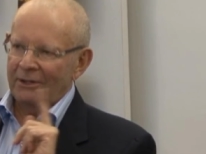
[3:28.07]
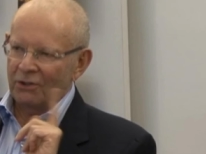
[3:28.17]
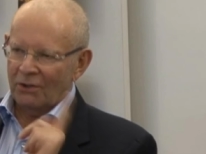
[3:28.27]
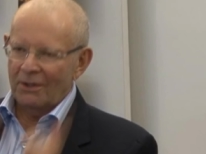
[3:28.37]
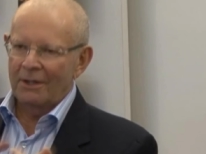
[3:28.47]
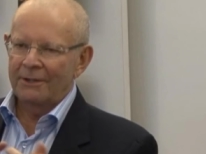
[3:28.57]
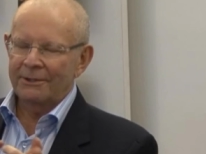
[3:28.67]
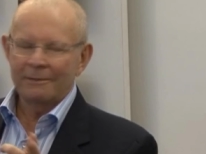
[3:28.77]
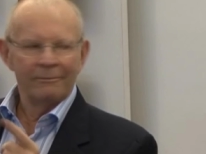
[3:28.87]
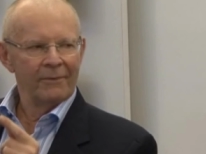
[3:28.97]

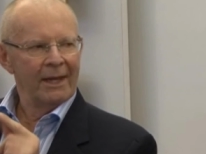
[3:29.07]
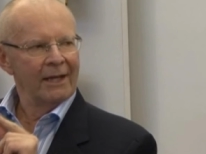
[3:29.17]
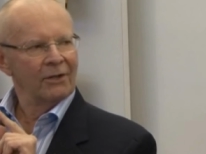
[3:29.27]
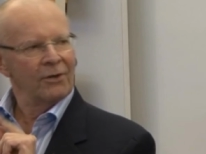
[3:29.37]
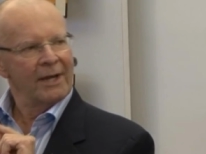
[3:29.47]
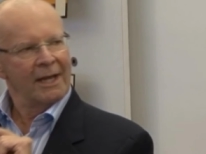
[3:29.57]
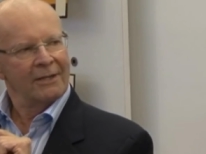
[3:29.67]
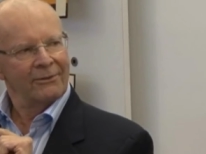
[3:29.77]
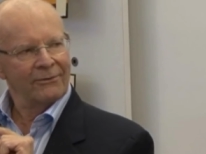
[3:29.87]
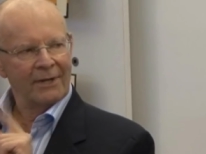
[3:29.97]
journalism and
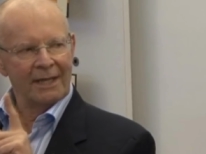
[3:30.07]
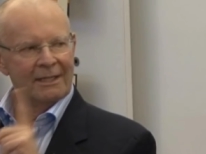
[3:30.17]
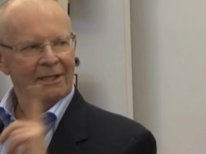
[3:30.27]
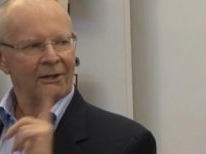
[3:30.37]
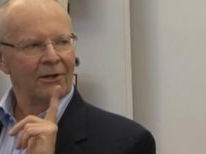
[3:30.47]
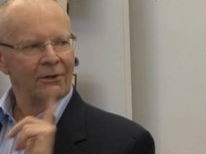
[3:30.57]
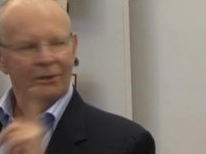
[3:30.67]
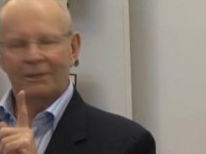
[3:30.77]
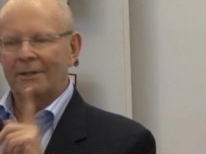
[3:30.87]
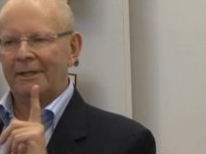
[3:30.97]
creative writing are
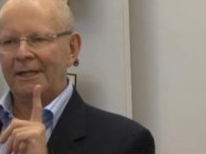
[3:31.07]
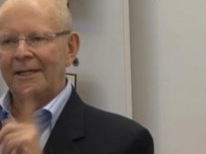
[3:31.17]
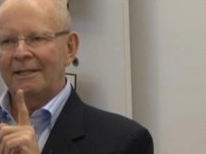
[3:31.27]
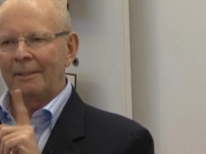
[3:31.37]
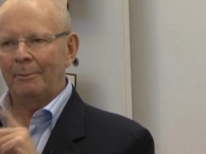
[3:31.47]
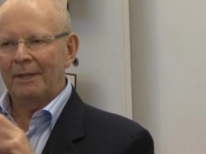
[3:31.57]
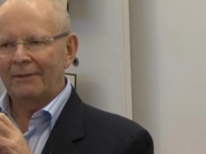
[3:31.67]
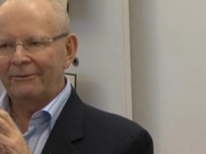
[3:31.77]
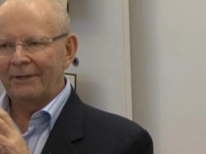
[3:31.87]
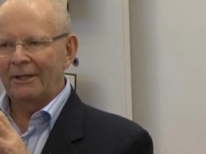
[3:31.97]
not easy
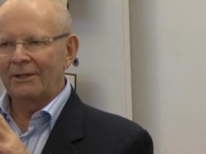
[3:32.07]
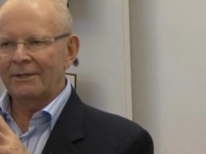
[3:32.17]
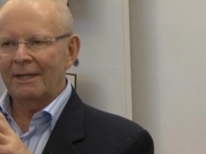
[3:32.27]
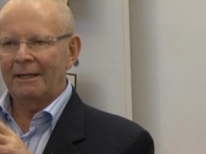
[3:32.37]
bedfellows.